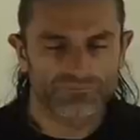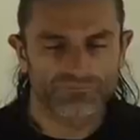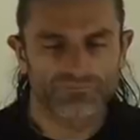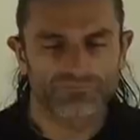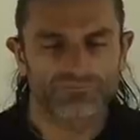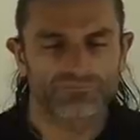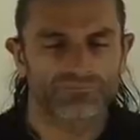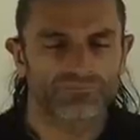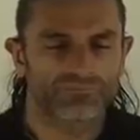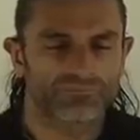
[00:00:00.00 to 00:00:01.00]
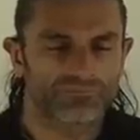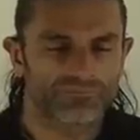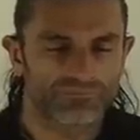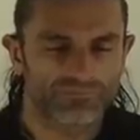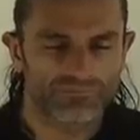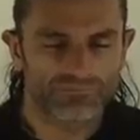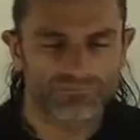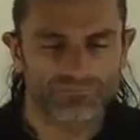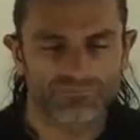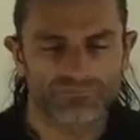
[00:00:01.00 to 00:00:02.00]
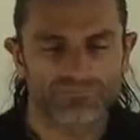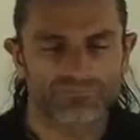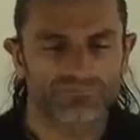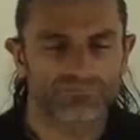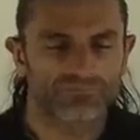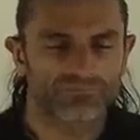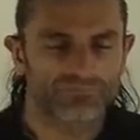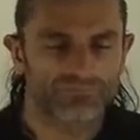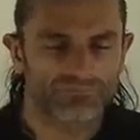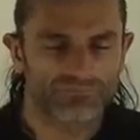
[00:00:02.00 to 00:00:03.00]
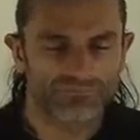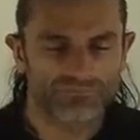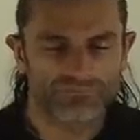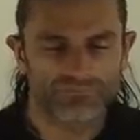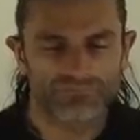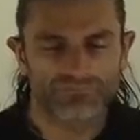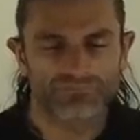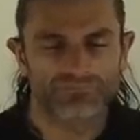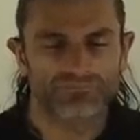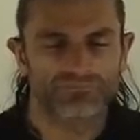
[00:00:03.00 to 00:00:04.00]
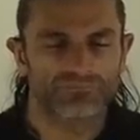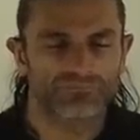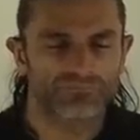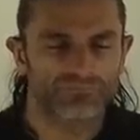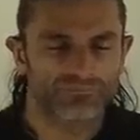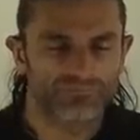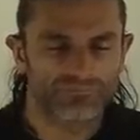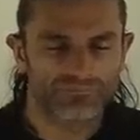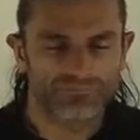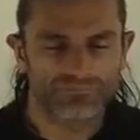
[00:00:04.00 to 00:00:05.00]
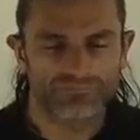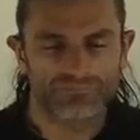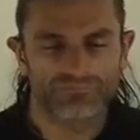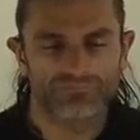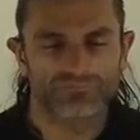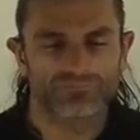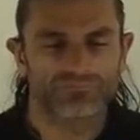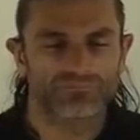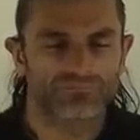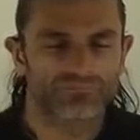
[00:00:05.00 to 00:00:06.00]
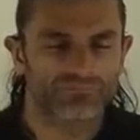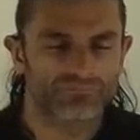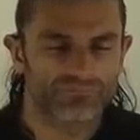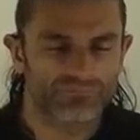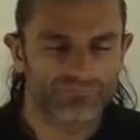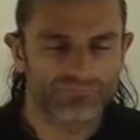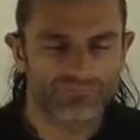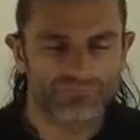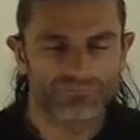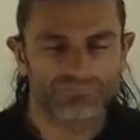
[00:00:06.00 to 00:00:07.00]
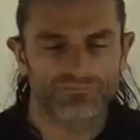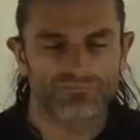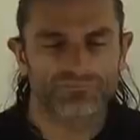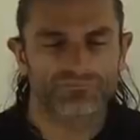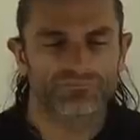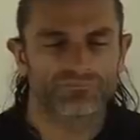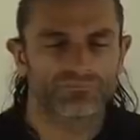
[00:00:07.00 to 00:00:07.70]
[no speech]